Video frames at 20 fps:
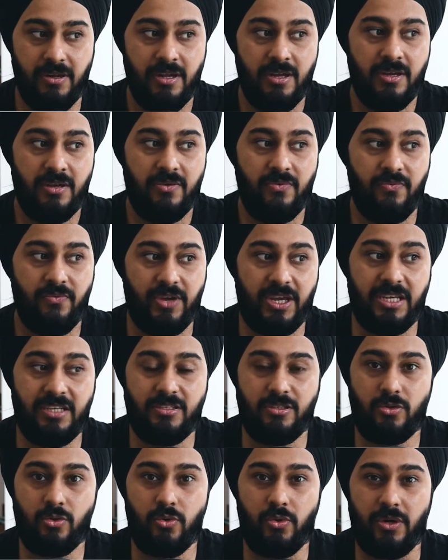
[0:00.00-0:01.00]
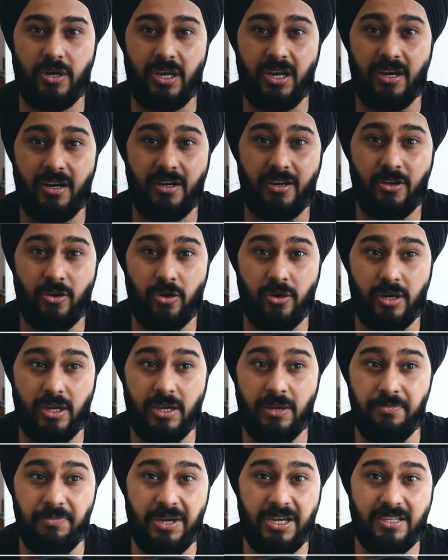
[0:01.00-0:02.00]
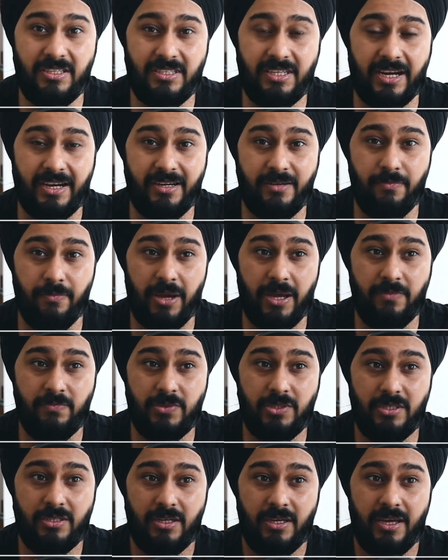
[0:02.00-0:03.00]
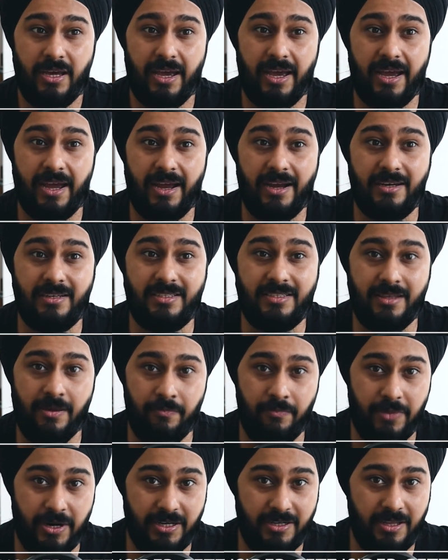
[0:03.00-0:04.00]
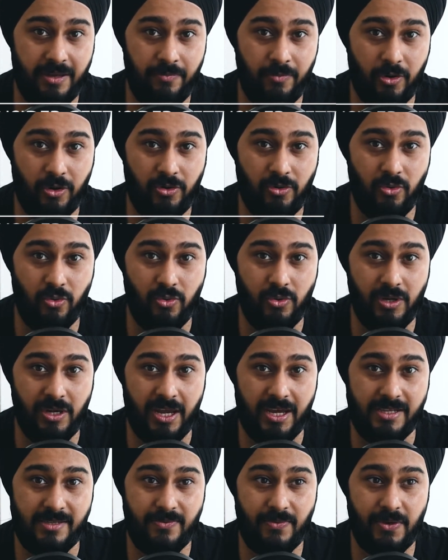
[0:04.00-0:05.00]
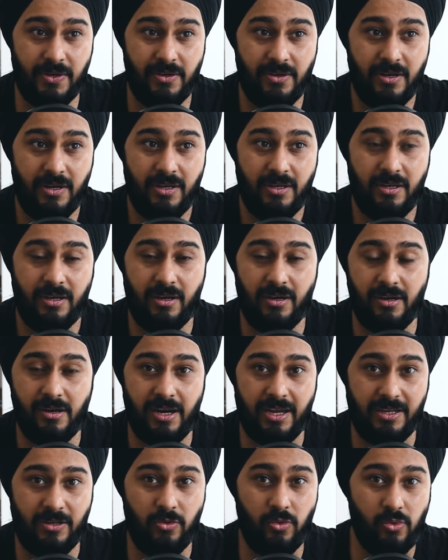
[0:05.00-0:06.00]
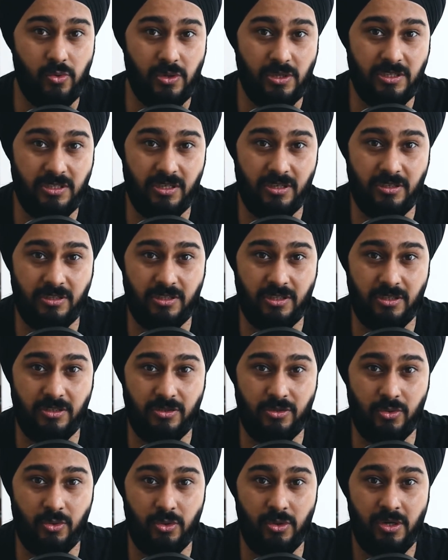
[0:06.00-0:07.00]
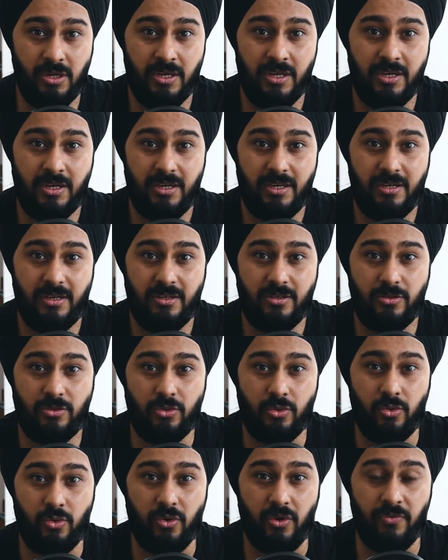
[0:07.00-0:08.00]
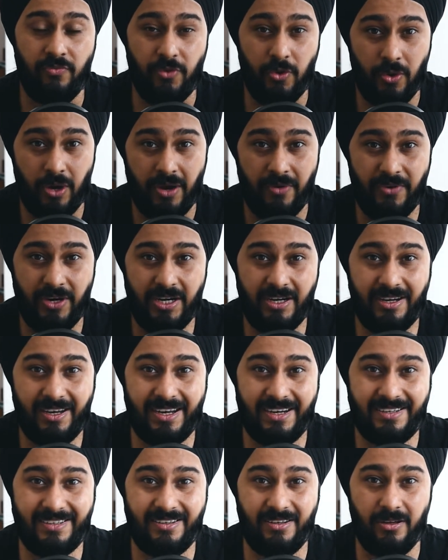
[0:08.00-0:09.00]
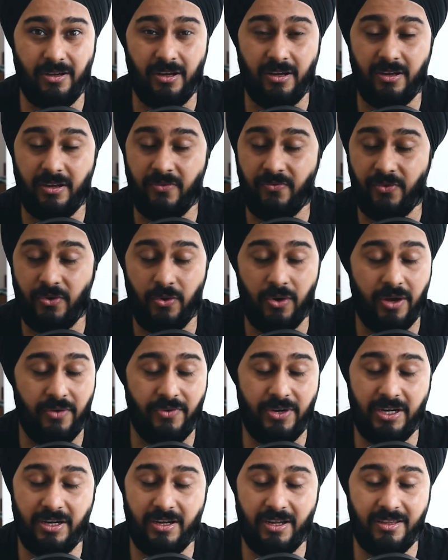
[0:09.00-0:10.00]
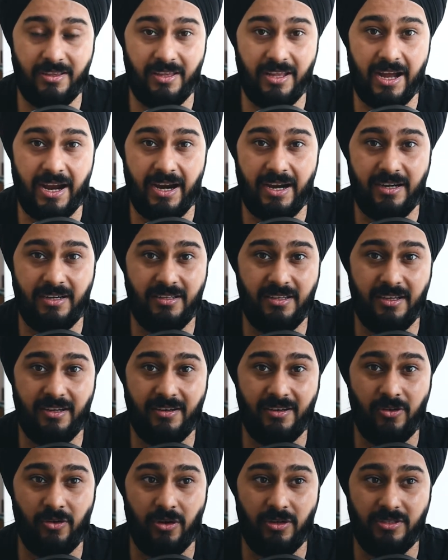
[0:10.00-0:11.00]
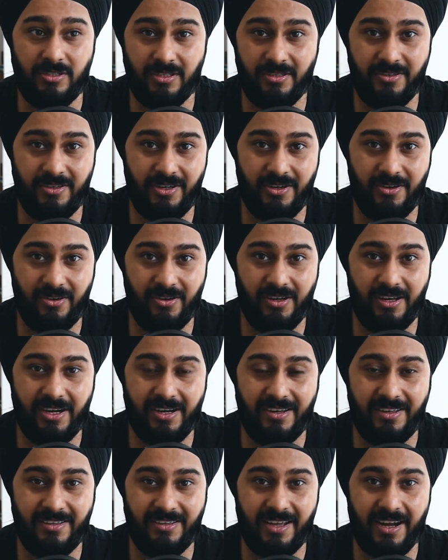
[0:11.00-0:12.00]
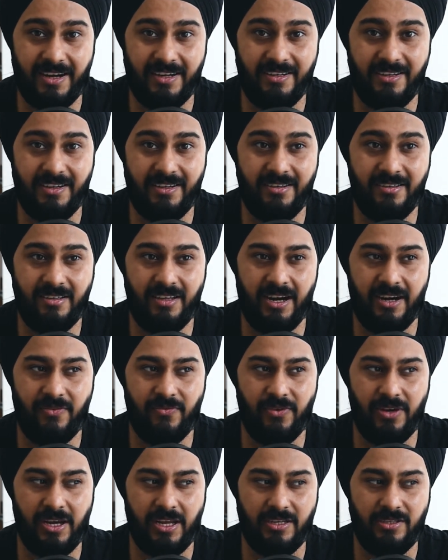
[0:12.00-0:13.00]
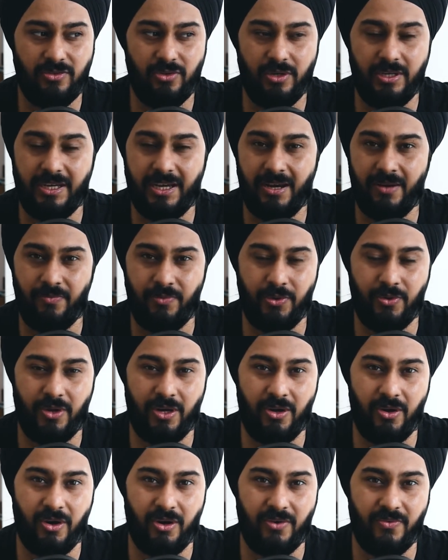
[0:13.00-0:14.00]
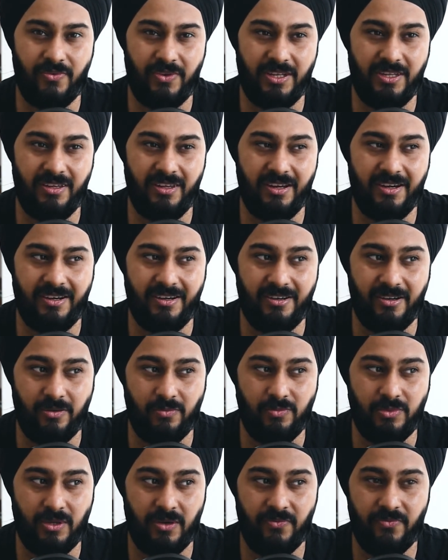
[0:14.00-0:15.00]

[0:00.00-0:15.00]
ways to create your image sitemaps and submit them on Google as well, like Google Search Console. So if you haven't done that, then concentrate on getting that done. That will actually help you a lot in terms of